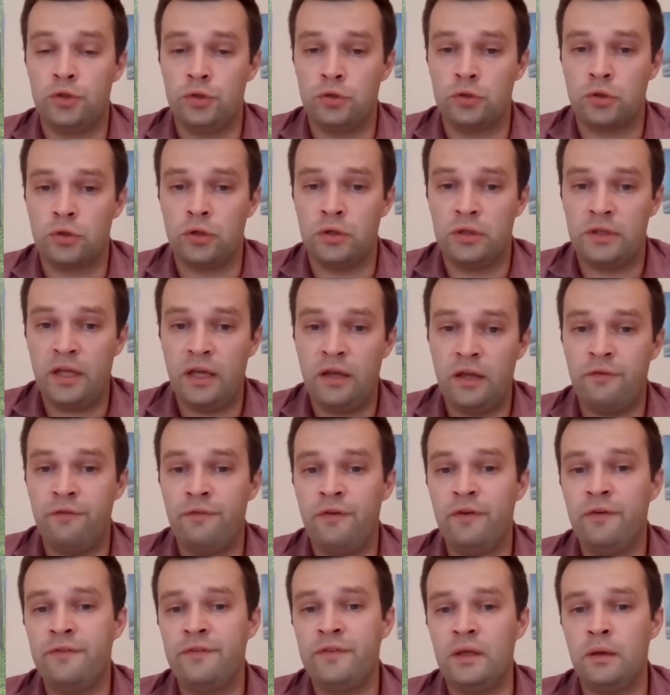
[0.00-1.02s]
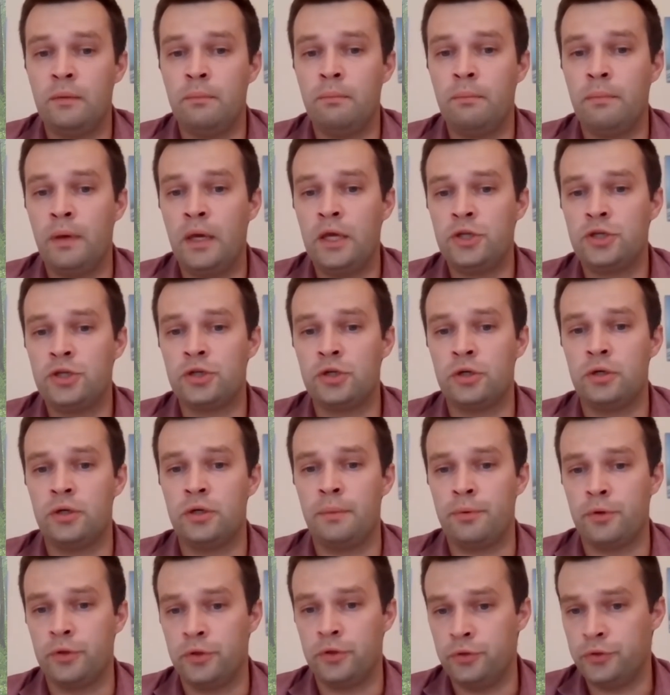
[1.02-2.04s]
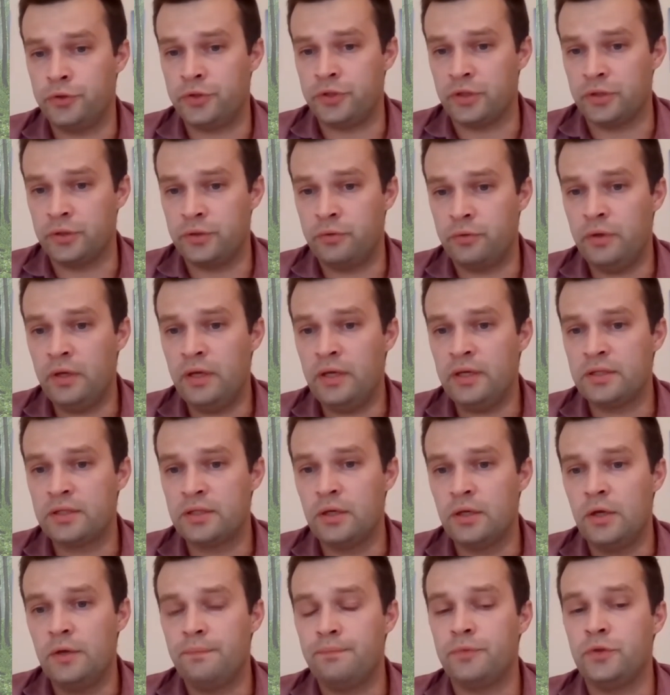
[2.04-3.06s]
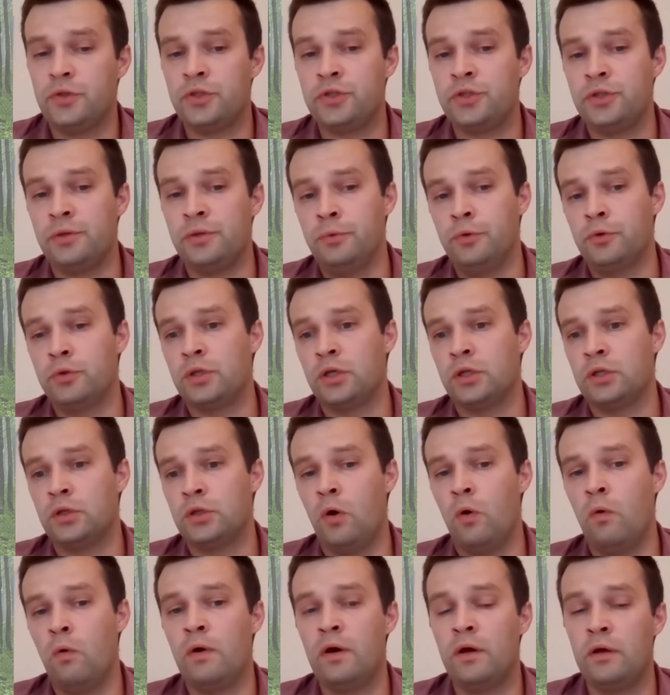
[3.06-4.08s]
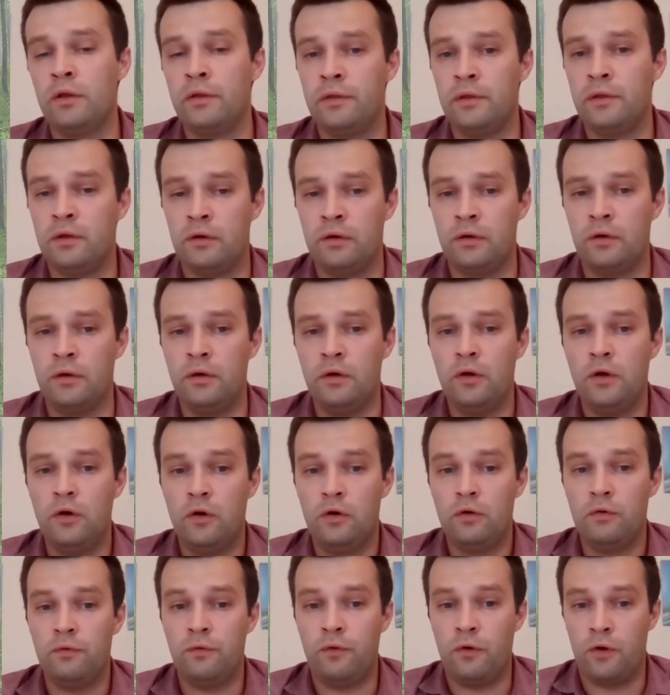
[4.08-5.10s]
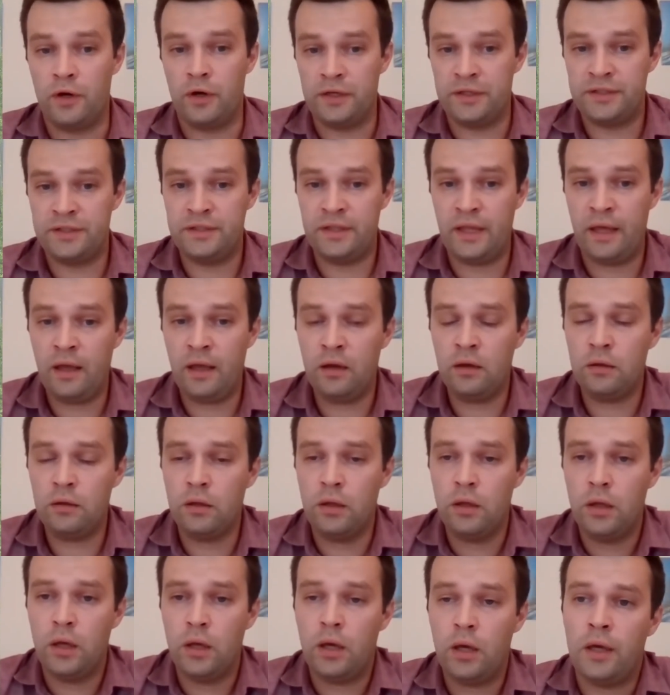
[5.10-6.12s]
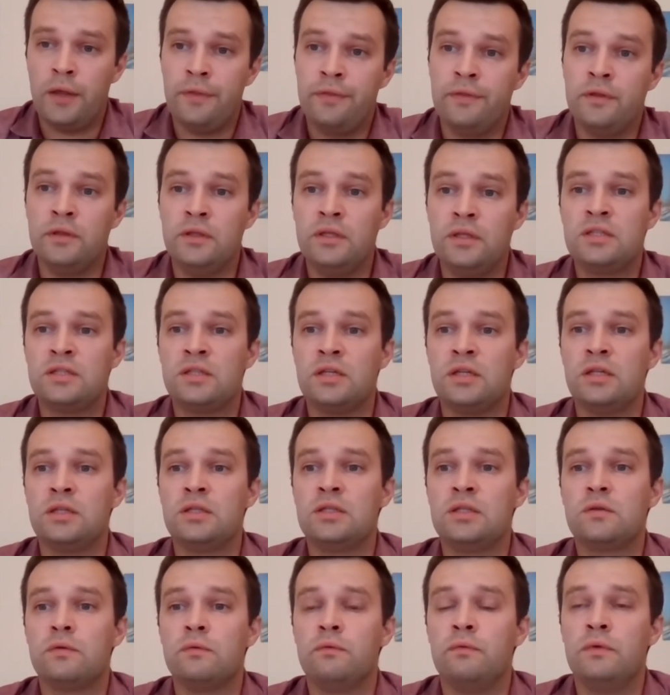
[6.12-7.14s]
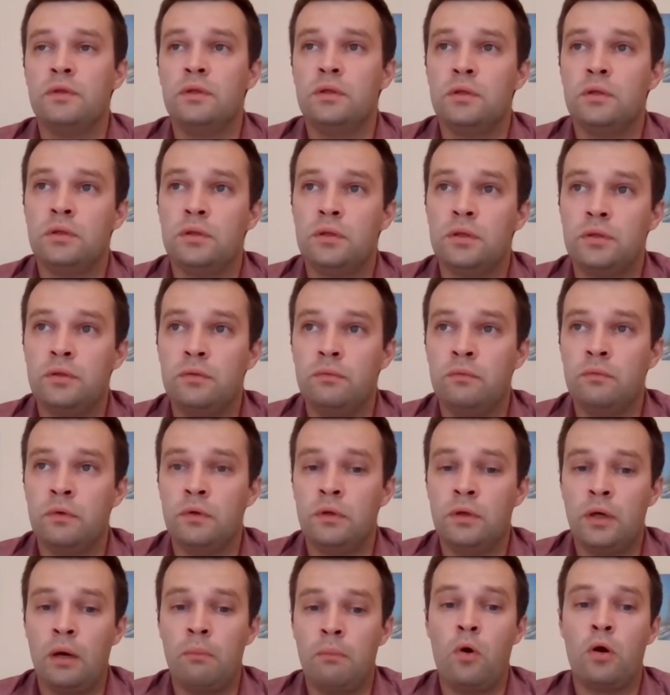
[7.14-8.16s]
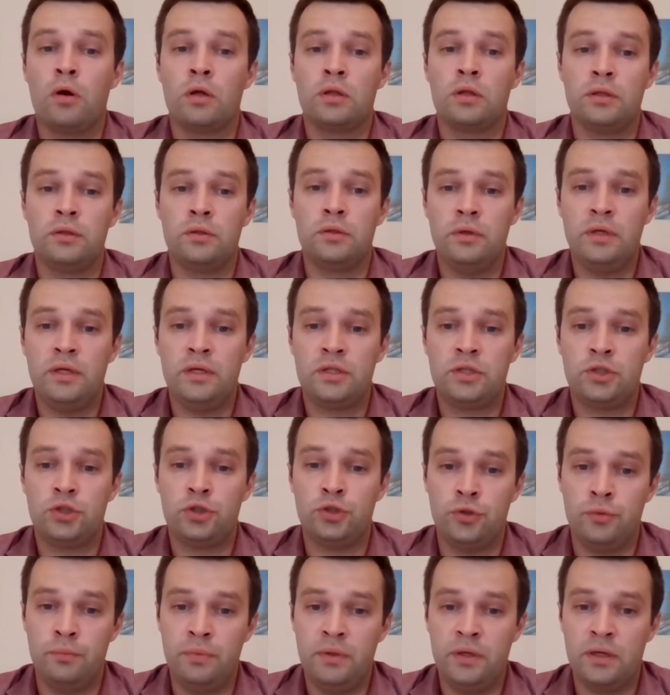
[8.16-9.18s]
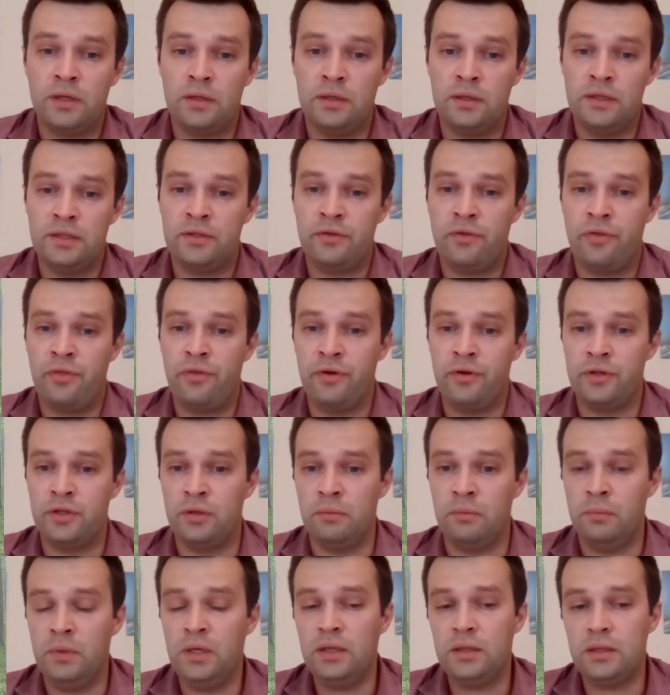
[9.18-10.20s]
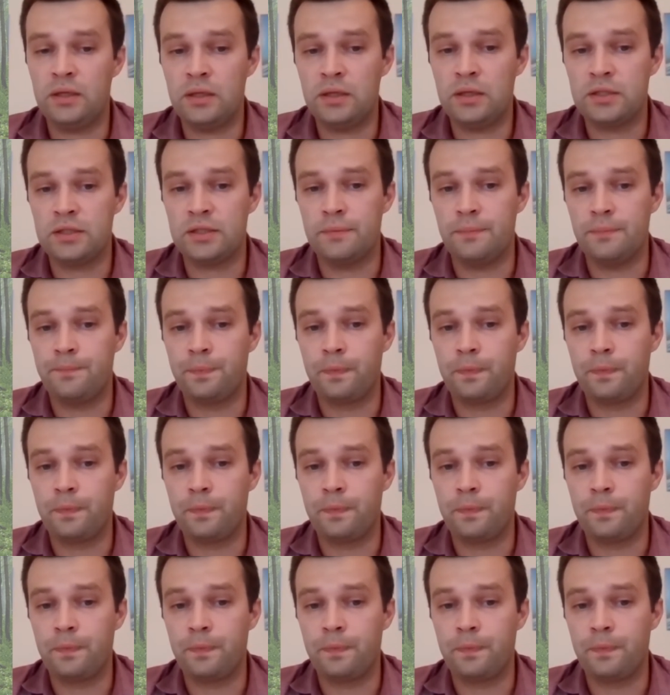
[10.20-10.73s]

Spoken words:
contain 50 mature reproducing trees distributed over the forest stand, and the distance within among the trees should be at least 30 meters.